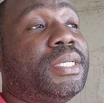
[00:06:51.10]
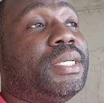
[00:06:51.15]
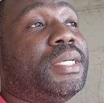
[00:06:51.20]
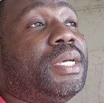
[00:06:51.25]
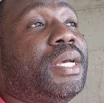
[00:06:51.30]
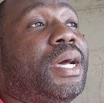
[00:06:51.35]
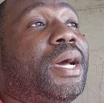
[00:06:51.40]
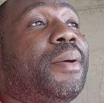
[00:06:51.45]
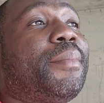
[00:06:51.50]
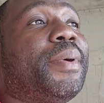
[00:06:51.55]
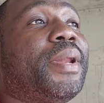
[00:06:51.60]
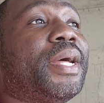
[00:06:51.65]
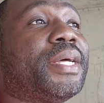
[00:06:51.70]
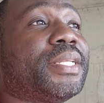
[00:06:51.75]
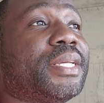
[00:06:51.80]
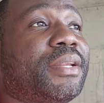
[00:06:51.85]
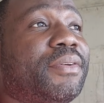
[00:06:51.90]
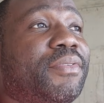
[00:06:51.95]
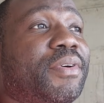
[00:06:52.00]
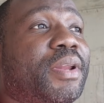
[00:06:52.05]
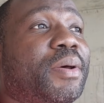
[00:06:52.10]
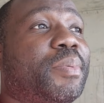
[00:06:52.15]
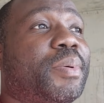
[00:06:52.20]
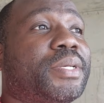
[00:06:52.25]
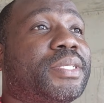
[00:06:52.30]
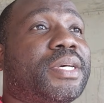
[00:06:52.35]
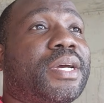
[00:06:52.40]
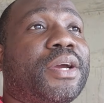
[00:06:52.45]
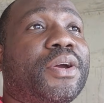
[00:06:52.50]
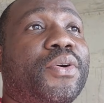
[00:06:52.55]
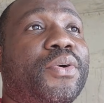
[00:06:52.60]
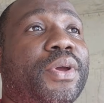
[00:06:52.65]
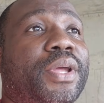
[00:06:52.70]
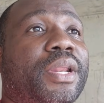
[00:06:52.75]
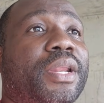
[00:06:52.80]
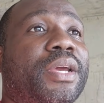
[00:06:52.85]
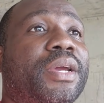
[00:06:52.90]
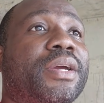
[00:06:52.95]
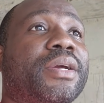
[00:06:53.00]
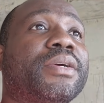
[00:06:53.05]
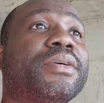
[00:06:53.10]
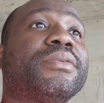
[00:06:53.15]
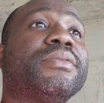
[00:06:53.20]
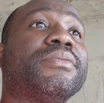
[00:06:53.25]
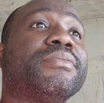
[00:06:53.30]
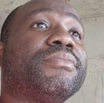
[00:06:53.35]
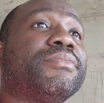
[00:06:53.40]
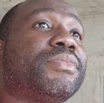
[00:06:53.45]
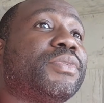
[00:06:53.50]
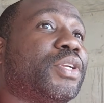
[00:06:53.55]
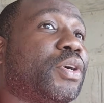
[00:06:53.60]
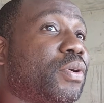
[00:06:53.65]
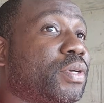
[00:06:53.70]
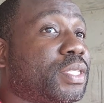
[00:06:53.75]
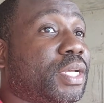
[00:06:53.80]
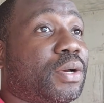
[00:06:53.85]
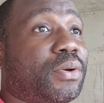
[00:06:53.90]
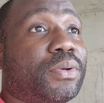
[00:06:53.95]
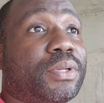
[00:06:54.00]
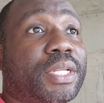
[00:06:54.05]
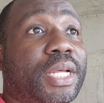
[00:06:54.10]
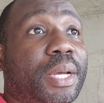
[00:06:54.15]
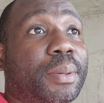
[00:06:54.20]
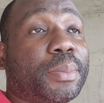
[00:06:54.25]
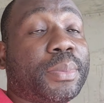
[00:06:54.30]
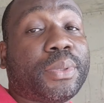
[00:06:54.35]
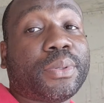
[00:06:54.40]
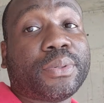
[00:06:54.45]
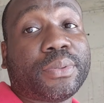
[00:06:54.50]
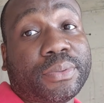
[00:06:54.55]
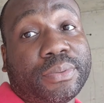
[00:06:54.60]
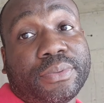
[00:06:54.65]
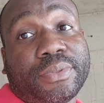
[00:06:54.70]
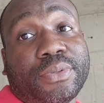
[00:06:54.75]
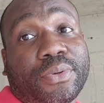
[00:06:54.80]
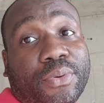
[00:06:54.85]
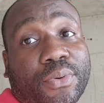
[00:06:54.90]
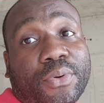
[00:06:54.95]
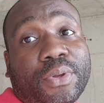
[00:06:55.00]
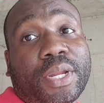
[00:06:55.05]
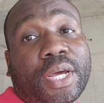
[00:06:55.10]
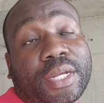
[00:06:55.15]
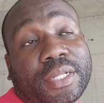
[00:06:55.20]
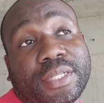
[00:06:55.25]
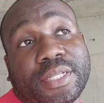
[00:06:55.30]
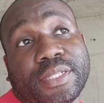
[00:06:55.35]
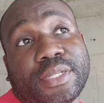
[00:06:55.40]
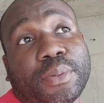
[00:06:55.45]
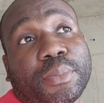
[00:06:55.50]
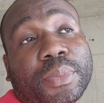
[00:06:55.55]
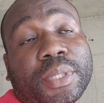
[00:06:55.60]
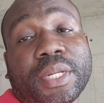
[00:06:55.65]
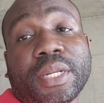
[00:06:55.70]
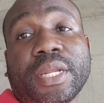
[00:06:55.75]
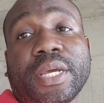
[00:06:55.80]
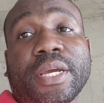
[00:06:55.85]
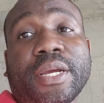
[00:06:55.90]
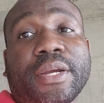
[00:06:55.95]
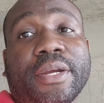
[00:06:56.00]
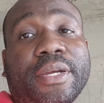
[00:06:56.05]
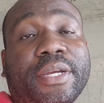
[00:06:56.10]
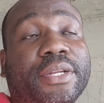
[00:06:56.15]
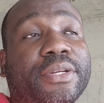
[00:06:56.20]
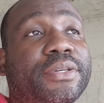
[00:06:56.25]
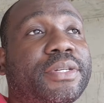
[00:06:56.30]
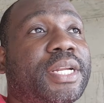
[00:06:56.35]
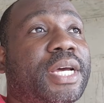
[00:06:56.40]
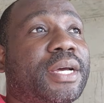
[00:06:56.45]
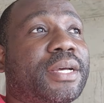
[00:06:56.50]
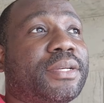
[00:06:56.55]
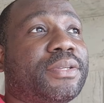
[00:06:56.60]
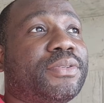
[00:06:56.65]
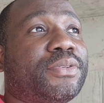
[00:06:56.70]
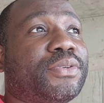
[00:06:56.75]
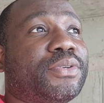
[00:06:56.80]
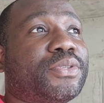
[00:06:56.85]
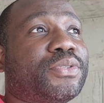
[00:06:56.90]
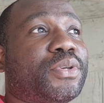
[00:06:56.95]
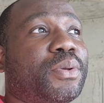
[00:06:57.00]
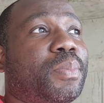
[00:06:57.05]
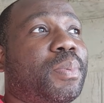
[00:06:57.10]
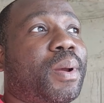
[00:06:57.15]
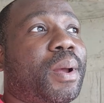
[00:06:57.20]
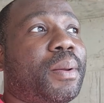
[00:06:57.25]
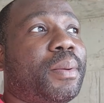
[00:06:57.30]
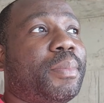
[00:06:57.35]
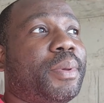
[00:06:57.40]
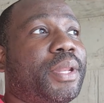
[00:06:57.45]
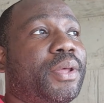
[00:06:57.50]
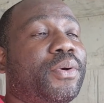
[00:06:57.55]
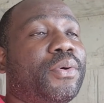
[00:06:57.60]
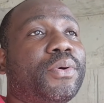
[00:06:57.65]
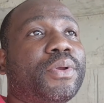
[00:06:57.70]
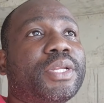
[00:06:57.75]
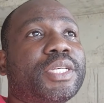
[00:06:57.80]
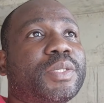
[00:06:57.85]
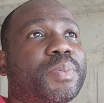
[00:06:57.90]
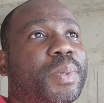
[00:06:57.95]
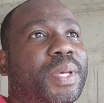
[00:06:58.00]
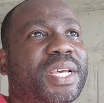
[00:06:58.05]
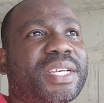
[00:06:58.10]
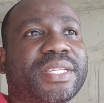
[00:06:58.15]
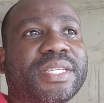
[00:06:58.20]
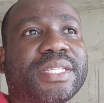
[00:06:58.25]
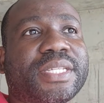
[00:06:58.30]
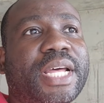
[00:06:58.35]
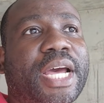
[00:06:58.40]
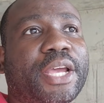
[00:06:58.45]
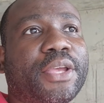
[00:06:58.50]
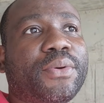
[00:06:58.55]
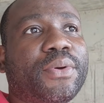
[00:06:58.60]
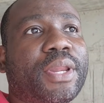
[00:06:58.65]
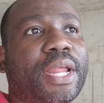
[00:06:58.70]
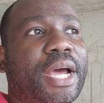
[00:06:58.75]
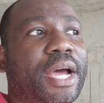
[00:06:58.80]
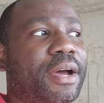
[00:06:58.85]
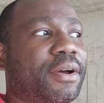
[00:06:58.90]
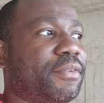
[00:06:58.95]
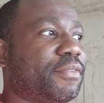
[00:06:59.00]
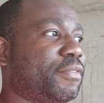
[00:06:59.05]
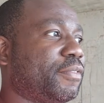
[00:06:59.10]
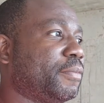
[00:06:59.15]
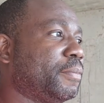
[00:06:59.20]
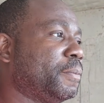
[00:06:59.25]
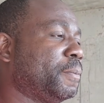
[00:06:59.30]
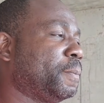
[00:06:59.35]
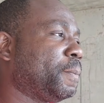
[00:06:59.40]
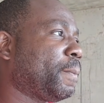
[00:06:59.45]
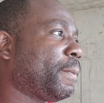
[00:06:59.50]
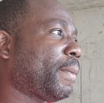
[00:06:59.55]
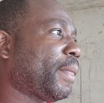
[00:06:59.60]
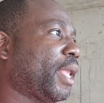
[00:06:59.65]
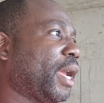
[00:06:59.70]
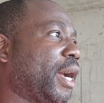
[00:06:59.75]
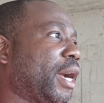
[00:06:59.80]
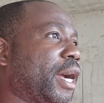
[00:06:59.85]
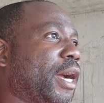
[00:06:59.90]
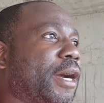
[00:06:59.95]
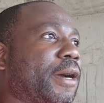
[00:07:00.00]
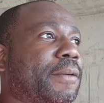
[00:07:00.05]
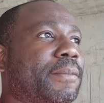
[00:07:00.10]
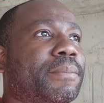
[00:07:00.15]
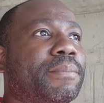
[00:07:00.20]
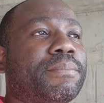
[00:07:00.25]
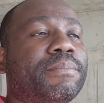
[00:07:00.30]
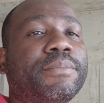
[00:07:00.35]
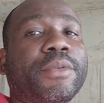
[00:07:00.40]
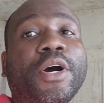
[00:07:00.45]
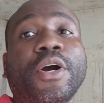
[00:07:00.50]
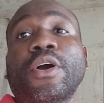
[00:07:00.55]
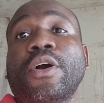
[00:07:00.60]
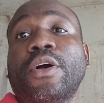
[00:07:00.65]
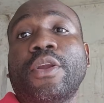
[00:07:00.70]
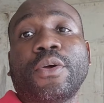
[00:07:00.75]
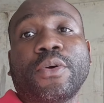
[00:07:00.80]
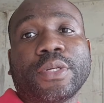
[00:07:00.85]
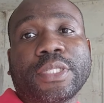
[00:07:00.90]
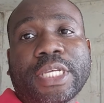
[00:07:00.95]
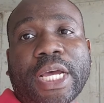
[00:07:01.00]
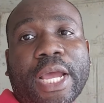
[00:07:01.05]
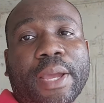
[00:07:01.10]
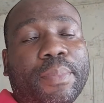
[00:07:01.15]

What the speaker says: A lot of developers are going there. Now is a good time to hold on to something there. Those will probably be the only spaces that you will have bungalow type